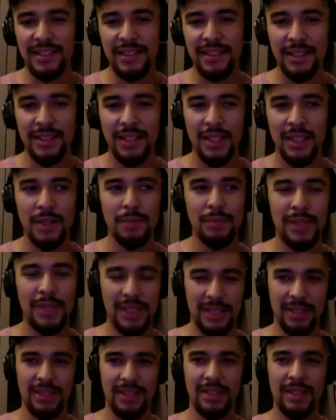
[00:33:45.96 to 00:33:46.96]
But
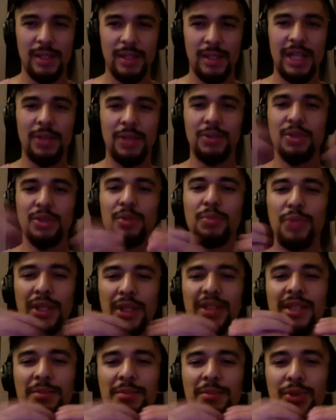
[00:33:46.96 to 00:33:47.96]
how do you bring
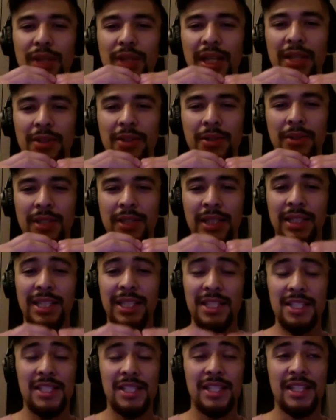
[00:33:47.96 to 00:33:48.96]
them together? And
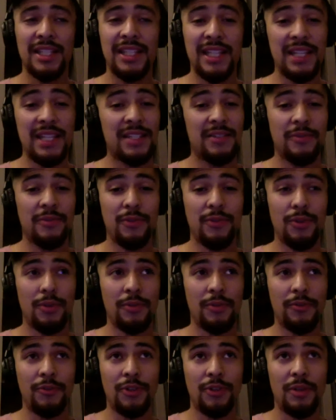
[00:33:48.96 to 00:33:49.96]
it's kids
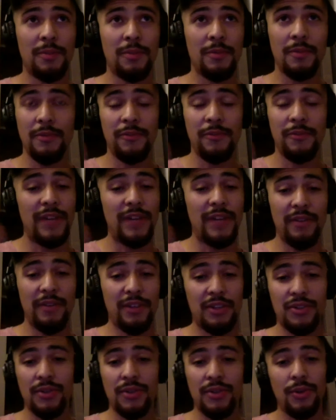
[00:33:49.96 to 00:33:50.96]
from 5
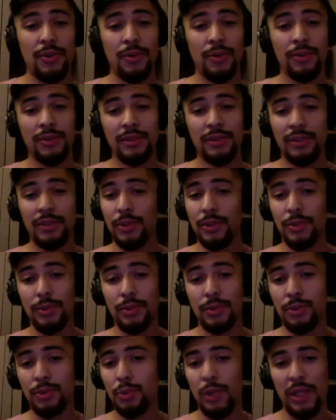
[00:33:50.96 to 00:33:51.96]
years old to
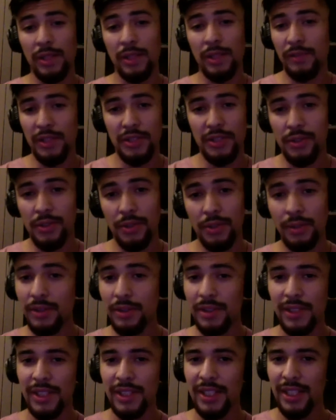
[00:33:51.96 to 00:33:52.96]
12 years old.
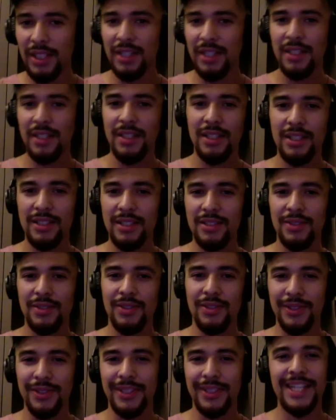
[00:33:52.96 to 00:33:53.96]

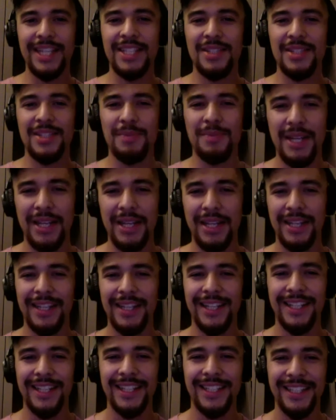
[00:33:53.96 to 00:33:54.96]
So that's
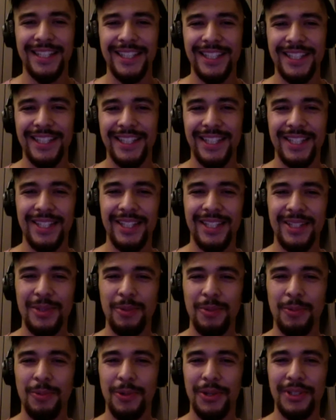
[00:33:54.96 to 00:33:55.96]
my
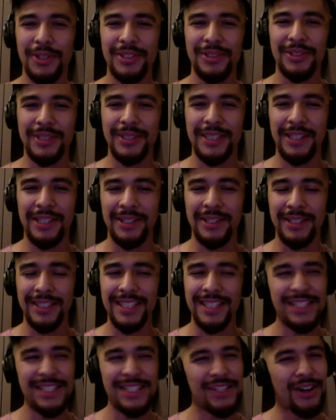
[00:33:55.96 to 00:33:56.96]
work doing there. And
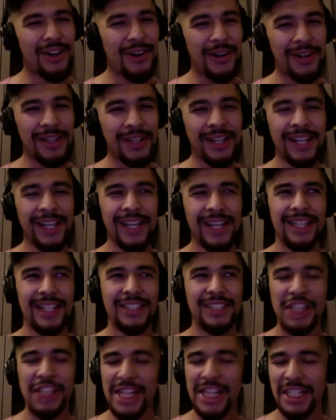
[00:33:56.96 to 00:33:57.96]
it's hard, it's
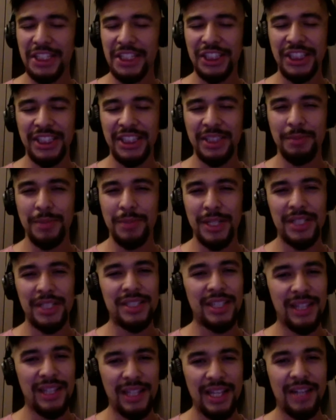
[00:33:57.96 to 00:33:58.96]
challenging, but it's a
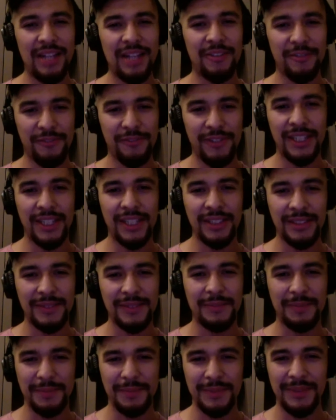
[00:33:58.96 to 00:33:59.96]
lot of fun
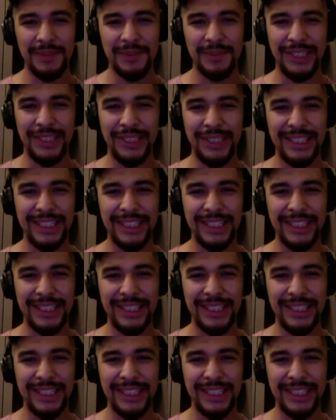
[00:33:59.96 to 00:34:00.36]
doing it.